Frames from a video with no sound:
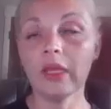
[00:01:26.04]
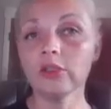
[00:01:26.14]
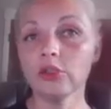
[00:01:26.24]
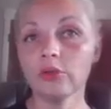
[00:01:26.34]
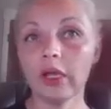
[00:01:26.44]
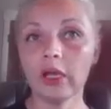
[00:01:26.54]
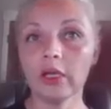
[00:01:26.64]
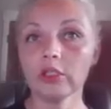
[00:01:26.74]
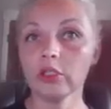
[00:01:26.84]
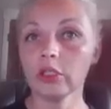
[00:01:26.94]
in
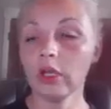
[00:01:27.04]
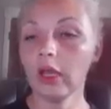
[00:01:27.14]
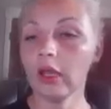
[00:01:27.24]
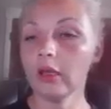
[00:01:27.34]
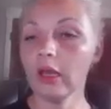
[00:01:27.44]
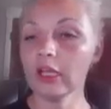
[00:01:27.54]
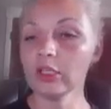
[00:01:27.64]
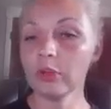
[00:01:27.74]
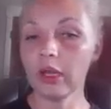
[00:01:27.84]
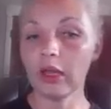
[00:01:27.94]
triage can
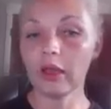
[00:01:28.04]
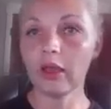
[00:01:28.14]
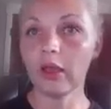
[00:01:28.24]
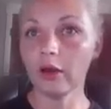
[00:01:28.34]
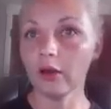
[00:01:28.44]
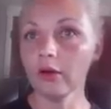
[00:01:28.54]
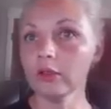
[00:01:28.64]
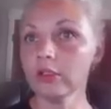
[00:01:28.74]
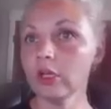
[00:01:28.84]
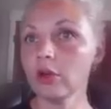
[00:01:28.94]
expedite
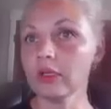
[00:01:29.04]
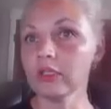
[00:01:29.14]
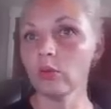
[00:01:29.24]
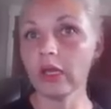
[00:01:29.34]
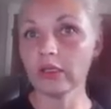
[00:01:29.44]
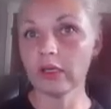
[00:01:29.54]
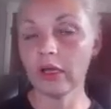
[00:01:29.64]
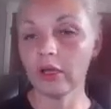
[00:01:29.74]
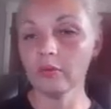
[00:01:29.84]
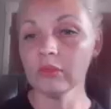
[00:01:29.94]
care, decrease wait
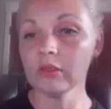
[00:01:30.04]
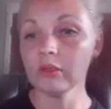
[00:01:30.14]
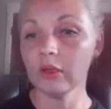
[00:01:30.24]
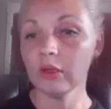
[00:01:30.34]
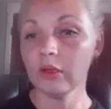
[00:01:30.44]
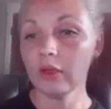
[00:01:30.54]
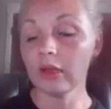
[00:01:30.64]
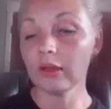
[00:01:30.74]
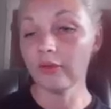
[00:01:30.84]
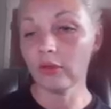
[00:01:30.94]
times,
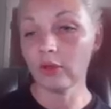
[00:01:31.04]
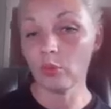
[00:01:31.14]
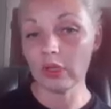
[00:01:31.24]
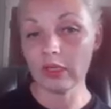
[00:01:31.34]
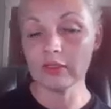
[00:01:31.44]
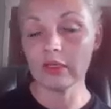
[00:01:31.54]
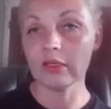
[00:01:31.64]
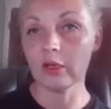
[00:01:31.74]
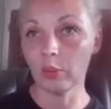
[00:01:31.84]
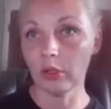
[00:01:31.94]
and left without being
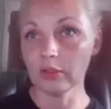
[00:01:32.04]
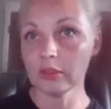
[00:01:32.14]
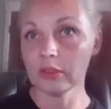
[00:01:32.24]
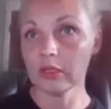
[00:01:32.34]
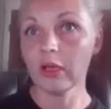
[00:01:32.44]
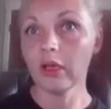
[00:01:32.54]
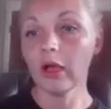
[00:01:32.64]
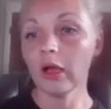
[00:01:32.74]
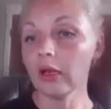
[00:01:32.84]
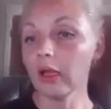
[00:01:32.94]
seen numbers.
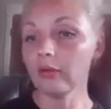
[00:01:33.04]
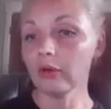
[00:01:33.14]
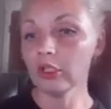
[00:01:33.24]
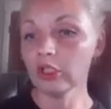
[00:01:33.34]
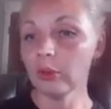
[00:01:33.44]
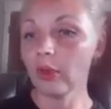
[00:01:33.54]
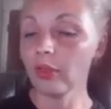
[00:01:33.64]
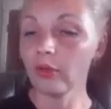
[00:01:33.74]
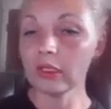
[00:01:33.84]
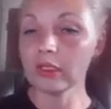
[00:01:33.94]
On average, about
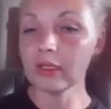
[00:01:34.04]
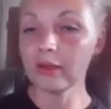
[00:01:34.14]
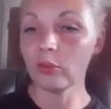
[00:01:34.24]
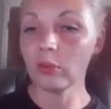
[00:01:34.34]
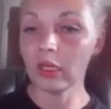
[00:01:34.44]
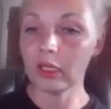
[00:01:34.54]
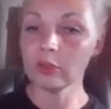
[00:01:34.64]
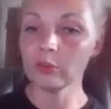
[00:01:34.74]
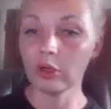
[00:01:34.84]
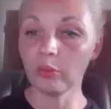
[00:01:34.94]
37
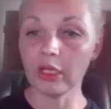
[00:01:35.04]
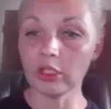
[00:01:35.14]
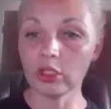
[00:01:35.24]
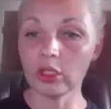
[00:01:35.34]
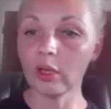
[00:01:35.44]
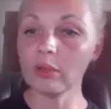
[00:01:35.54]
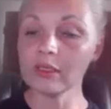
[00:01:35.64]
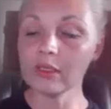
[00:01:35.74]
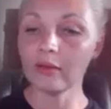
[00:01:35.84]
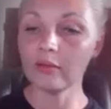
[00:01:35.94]
minutes per patient can be
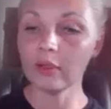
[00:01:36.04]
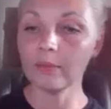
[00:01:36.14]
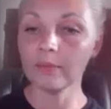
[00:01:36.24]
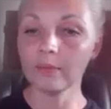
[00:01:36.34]
saved.